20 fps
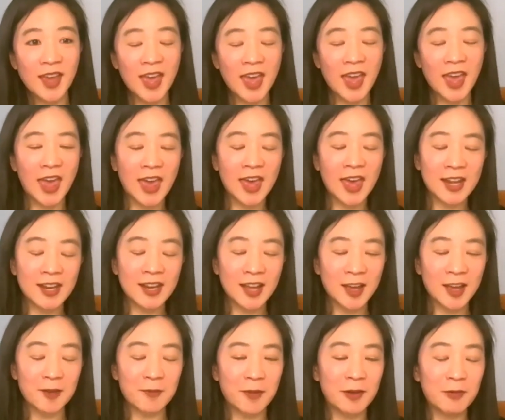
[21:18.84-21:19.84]
And
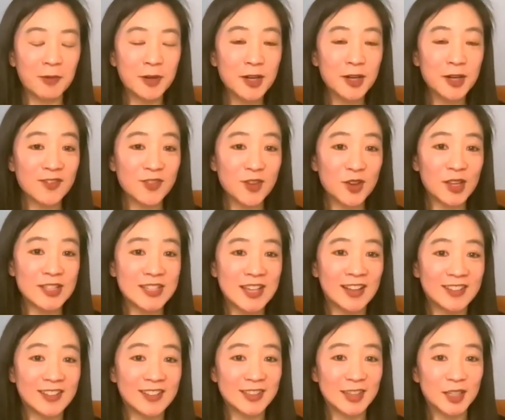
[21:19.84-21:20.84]
I'm wondering if you can
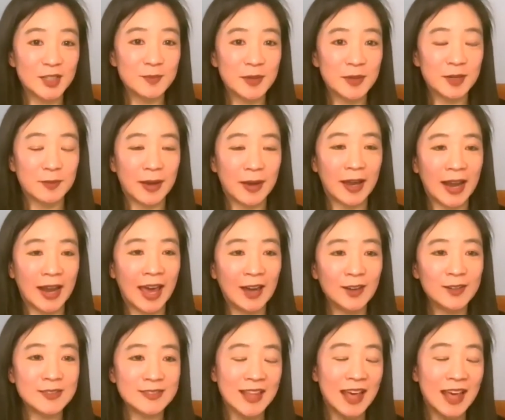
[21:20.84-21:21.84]
tell us a little bit about how
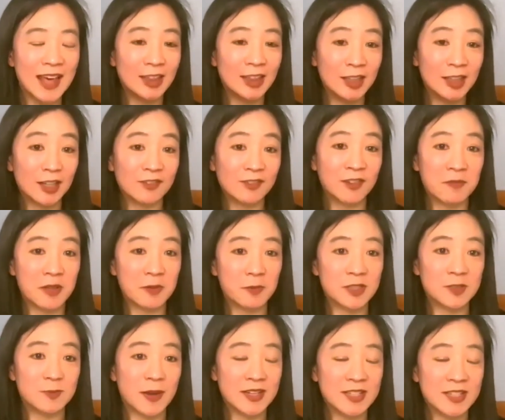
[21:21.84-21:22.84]
does that look from the
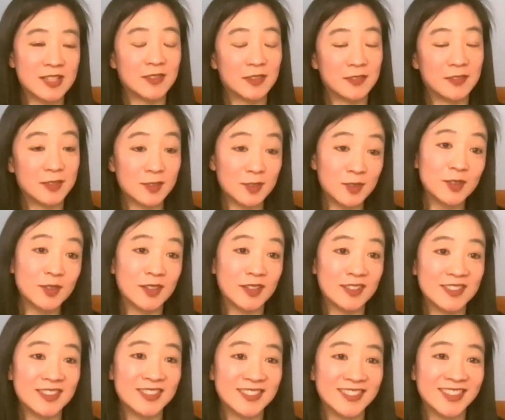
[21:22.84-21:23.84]
perspective of
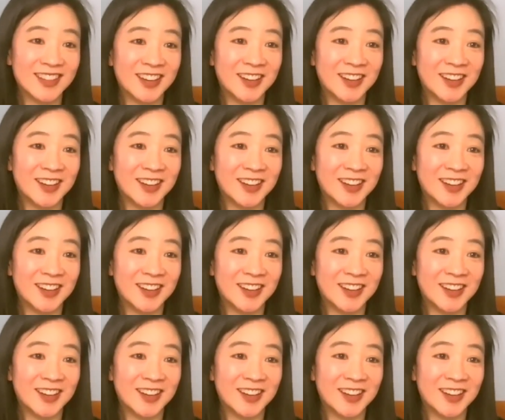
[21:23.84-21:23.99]
students?